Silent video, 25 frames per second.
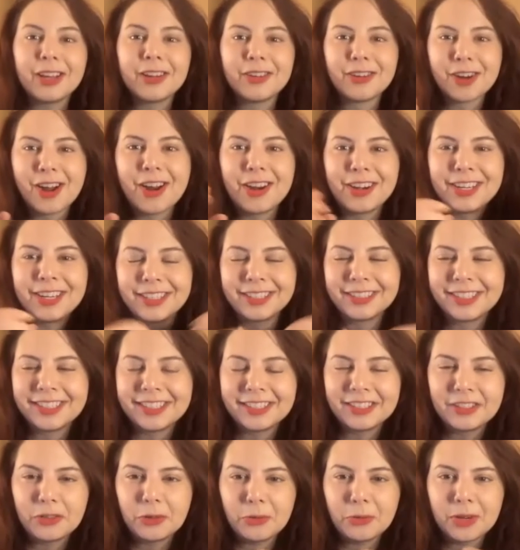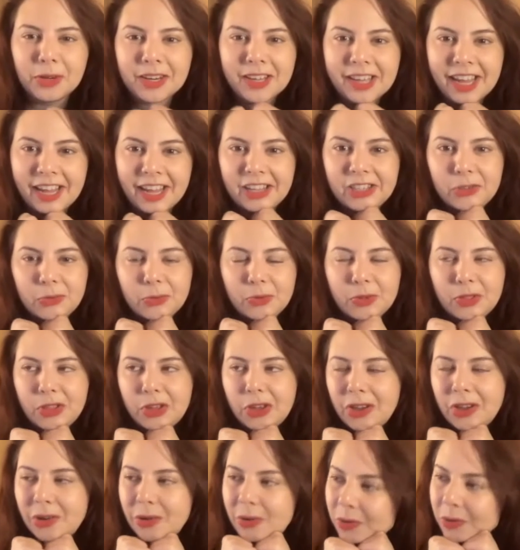your audiences to engage with
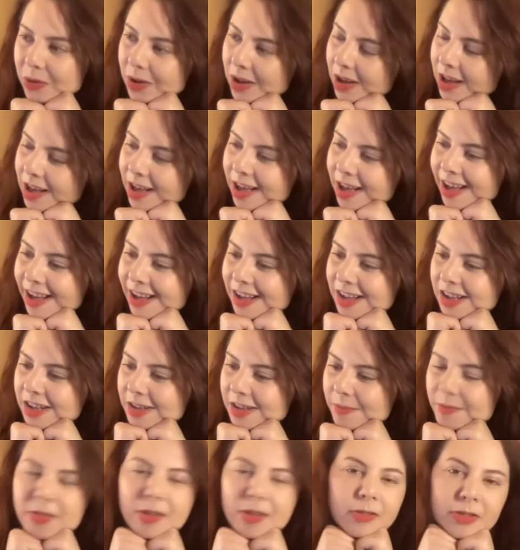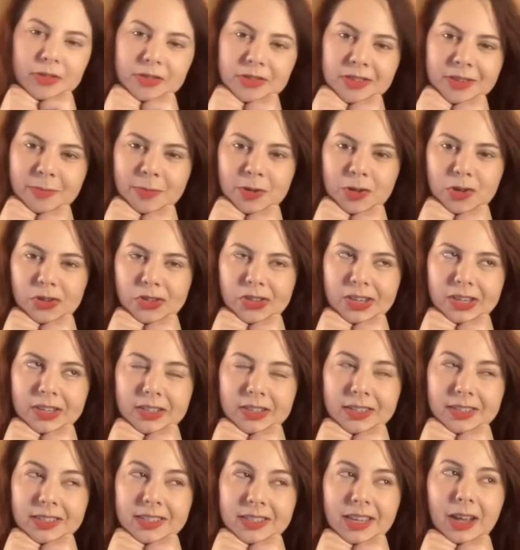you. Those are some interesting
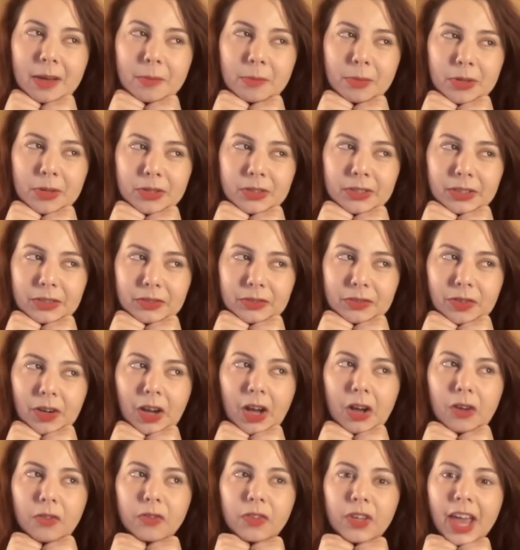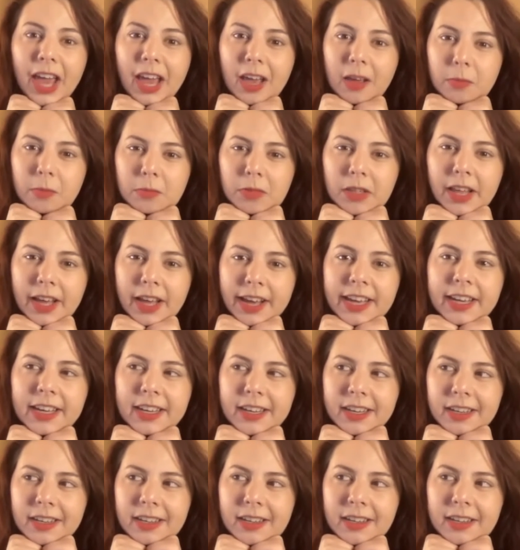examples of
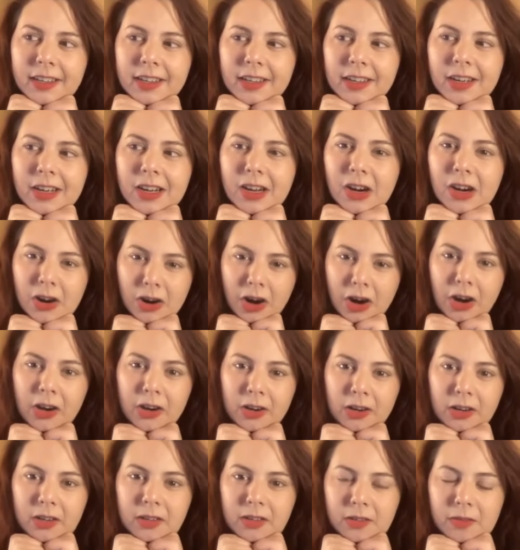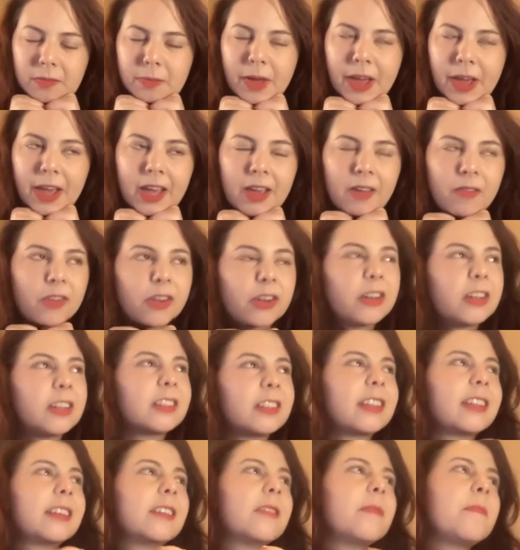game-like art
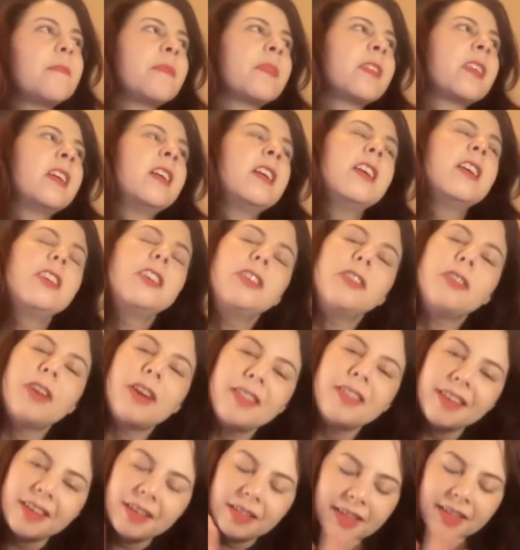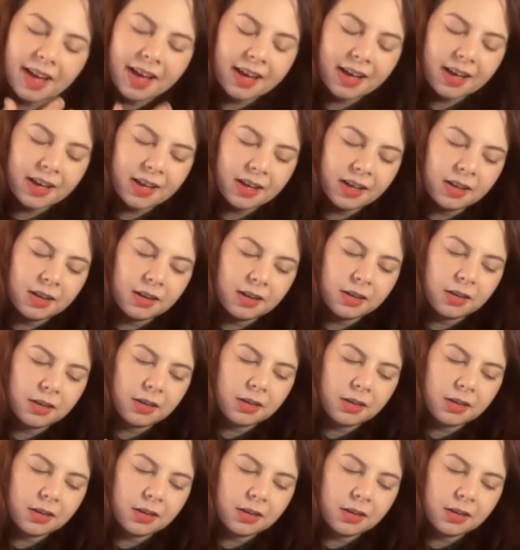behaviors. And, you know, I think that